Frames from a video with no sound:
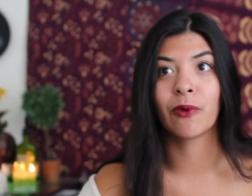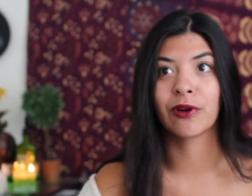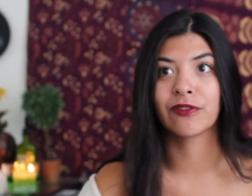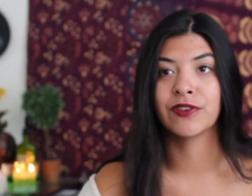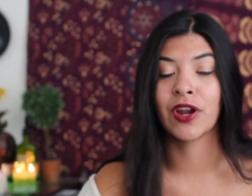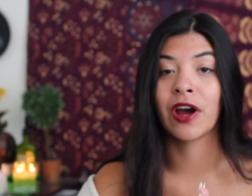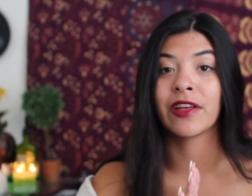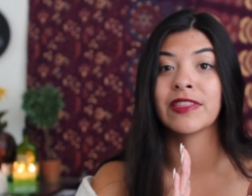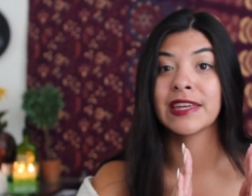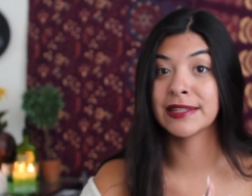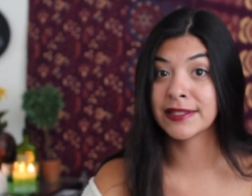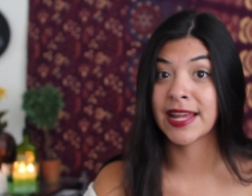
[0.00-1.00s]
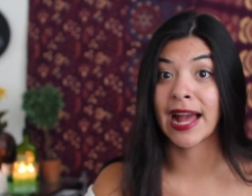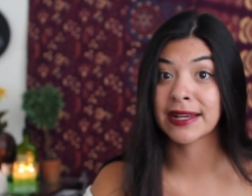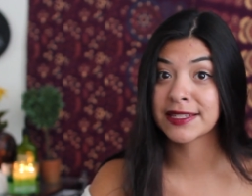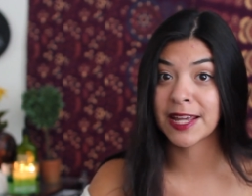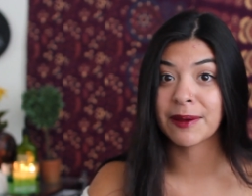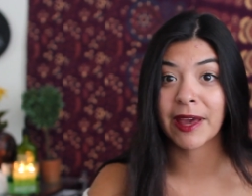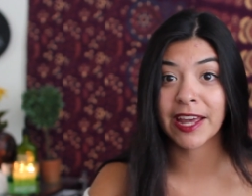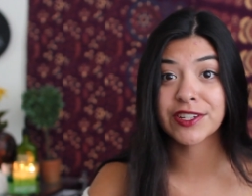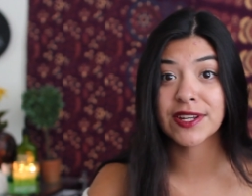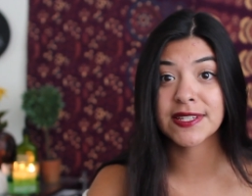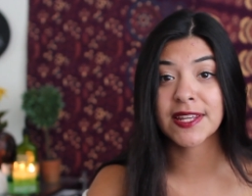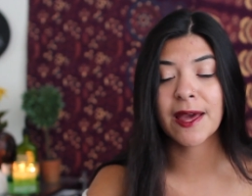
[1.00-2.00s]
or if not the exact same
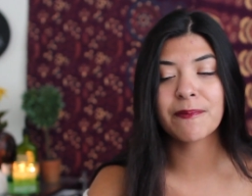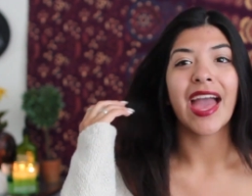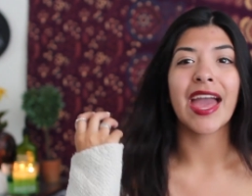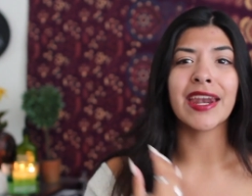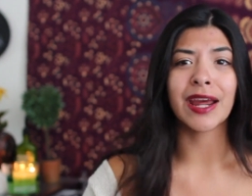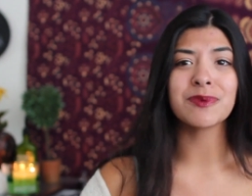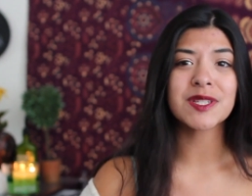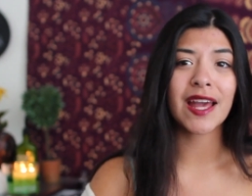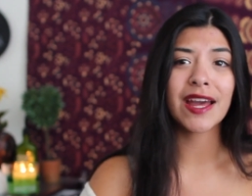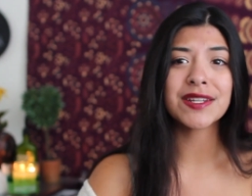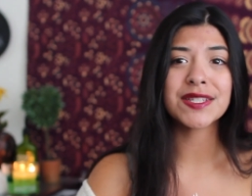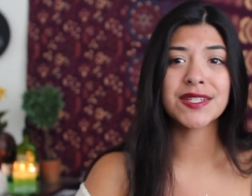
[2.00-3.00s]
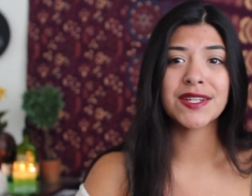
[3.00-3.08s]
age as them and I was kind of